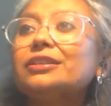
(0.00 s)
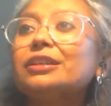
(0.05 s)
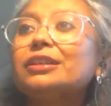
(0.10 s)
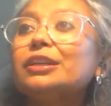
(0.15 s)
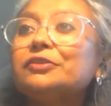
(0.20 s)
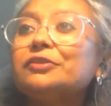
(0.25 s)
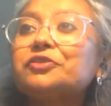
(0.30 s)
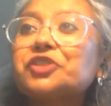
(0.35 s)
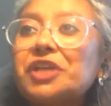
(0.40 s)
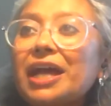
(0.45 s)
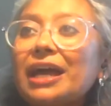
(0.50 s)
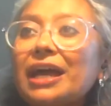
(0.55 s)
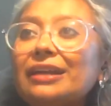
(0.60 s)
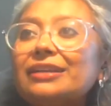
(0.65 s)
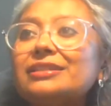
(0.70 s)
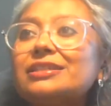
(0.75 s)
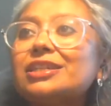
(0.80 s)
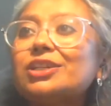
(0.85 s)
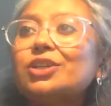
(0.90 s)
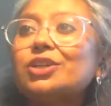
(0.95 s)
the lived
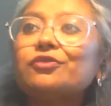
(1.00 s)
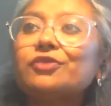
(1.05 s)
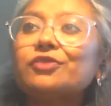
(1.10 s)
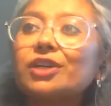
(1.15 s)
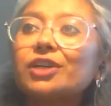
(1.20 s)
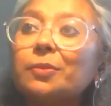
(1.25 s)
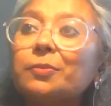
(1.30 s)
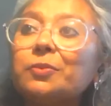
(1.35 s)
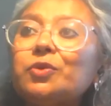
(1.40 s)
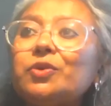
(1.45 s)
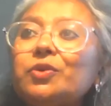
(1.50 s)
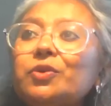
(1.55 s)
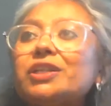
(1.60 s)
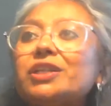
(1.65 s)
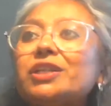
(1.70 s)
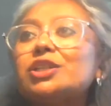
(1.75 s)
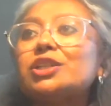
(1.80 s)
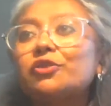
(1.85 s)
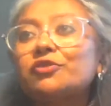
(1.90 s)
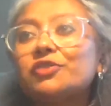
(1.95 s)
reality of a
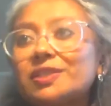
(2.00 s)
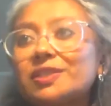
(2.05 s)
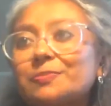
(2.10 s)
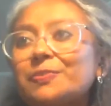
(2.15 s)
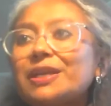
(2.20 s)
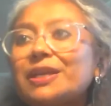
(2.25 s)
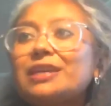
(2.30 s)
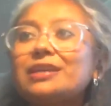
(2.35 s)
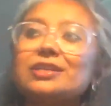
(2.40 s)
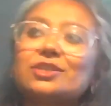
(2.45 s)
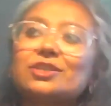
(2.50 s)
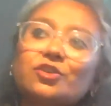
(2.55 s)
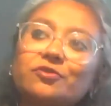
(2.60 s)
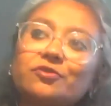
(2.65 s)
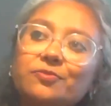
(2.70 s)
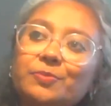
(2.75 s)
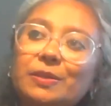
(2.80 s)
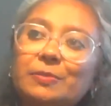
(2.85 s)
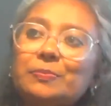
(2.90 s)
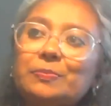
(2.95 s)
community, of a space,
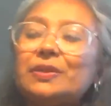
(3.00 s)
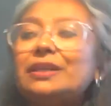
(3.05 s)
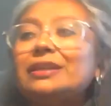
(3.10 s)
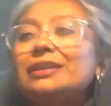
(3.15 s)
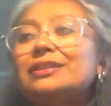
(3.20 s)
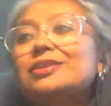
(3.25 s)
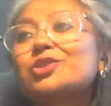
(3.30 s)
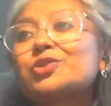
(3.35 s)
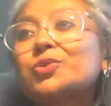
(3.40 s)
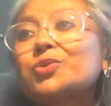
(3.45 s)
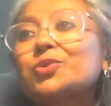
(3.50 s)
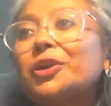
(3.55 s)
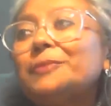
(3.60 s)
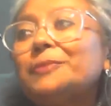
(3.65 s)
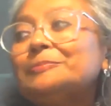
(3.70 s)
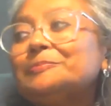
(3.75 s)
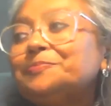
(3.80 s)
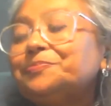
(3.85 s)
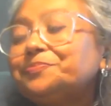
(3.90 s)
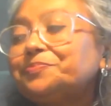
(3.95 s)
of people, and so
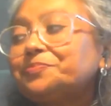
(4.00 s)
on.